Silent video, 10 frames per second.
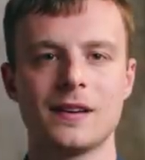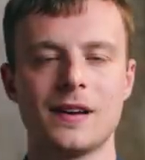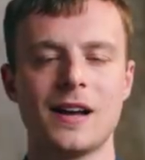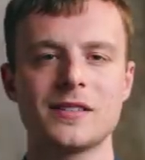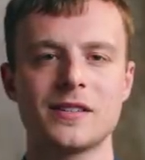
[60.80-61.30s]

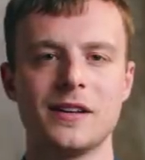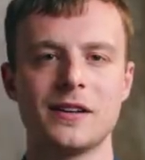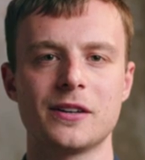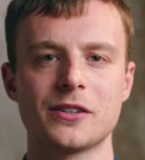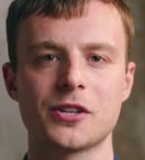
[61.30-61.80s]

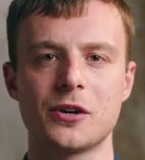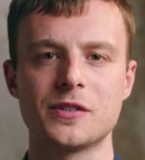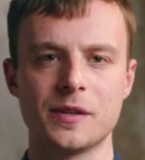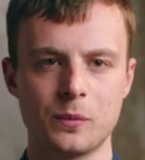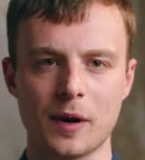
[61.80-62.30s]
Asle
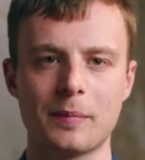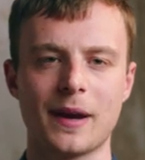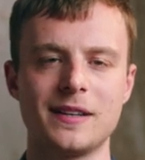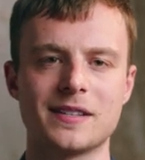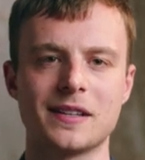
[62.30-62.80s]
shows him one
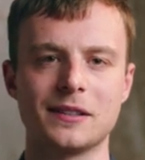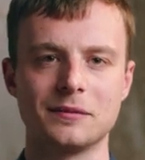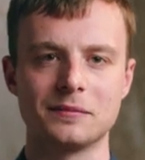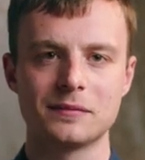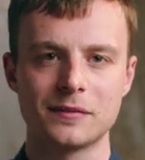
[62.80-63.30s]

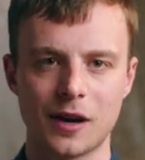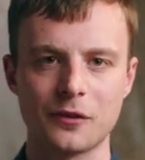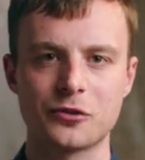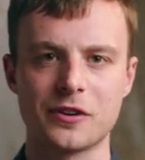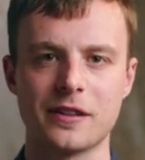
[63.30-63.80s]
painting
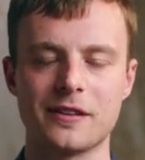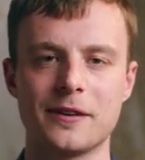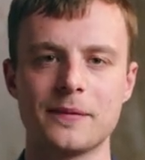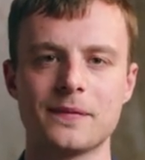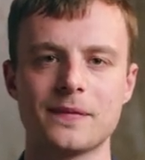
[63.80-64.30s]
after another.
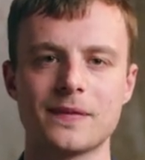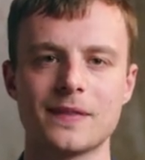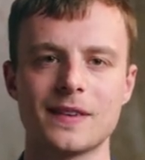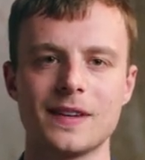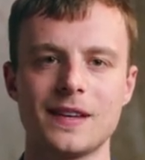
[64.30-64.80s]

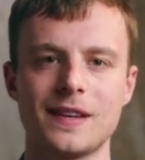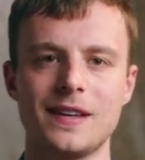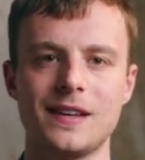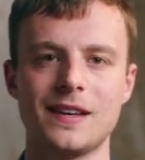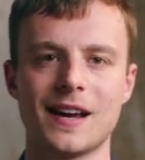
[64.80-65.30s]

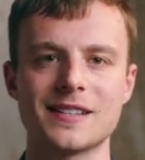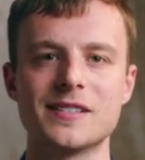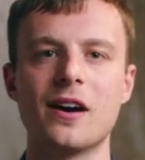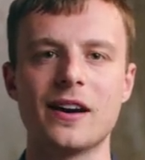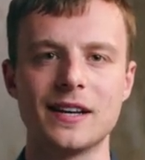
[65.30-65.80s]
He has
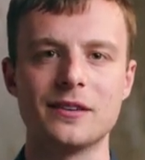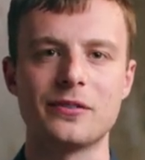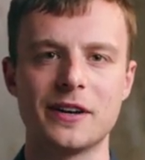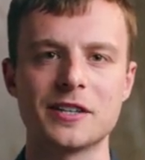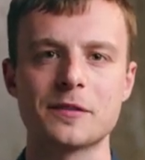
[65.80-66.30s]
nine
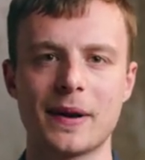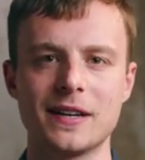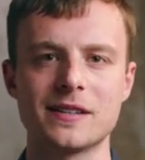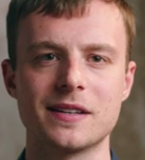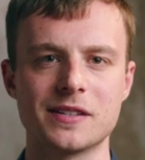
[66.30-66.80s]
finished
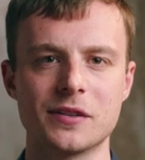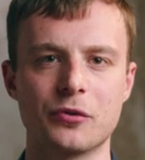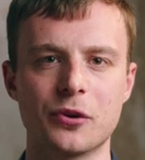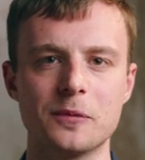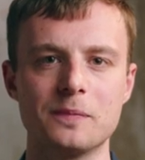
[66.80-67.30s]
paintings in the
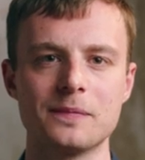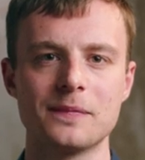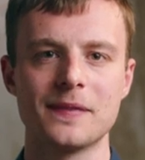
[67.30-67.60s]
room,